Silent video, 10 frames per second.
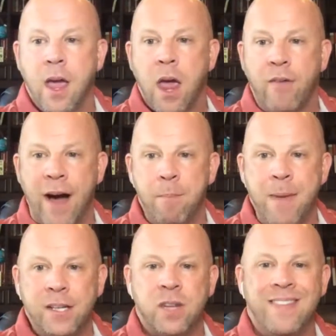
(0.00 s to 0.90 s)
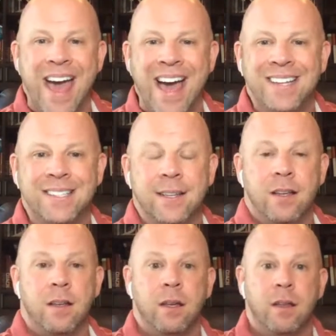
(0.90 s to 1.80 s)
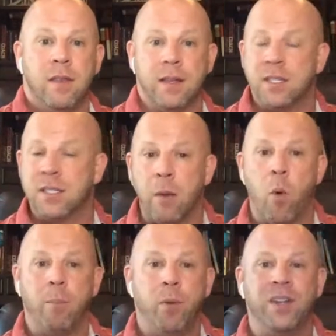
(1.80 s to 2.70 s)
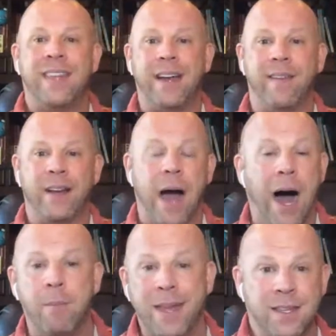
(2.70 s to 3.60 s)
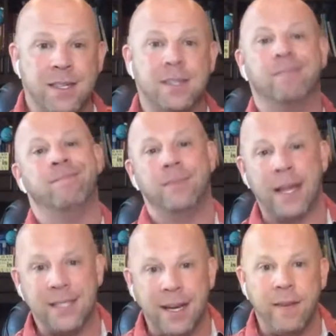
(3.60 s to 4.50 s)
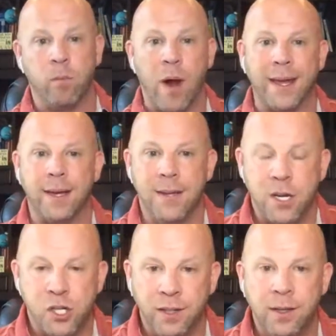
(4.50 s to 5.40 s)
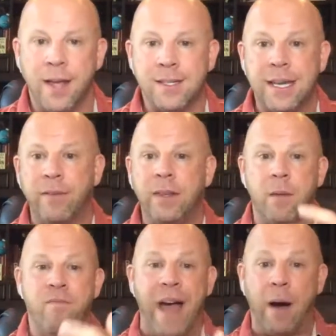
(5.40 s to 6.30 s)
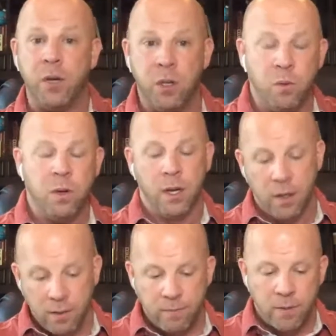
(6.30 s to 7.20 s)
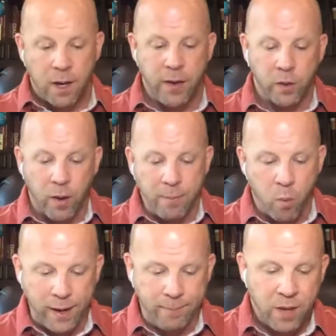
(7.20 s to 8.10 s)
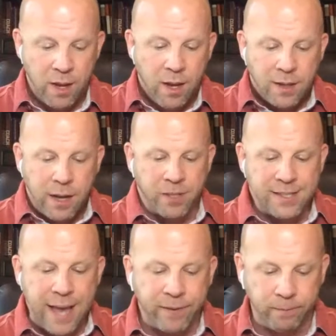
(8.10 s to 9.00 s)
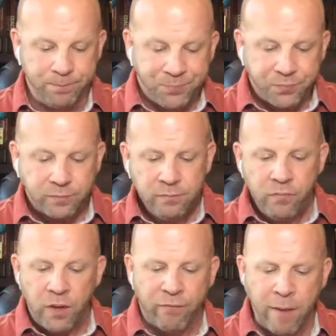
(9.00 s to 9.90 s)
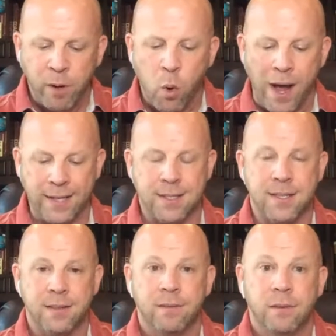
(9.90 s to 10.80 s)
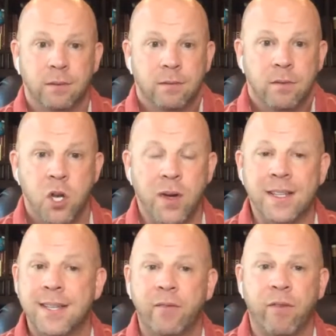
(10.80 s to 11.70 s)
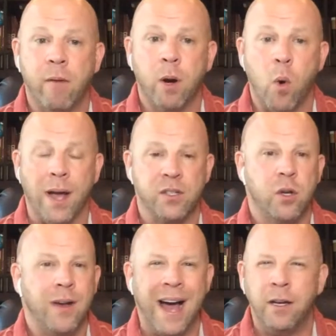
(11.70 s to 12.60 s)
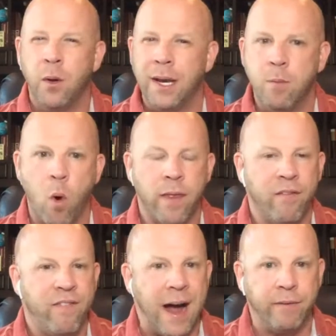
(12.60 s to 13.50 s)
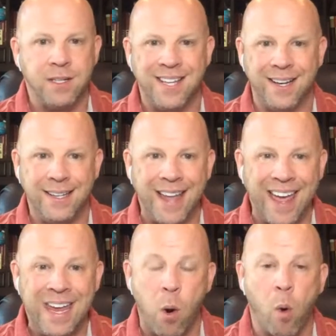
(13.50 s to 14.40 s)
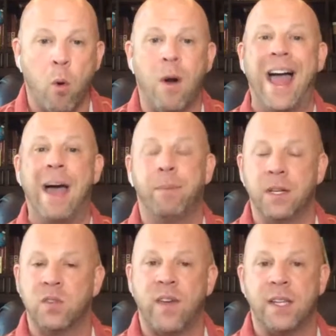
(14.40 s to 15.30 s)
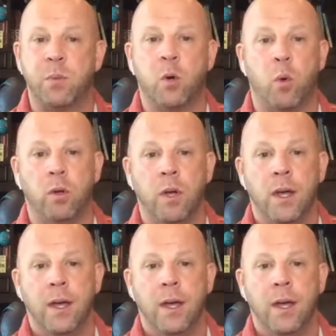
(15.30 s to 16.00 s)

If I mention that, then someone put that in the comments. That's getting them recognition. It's giving them value. Another great point. Number 7, friend request. You can send friend requests. Do not do any more than 5 or 10 a day, or what will happen is Facebook will,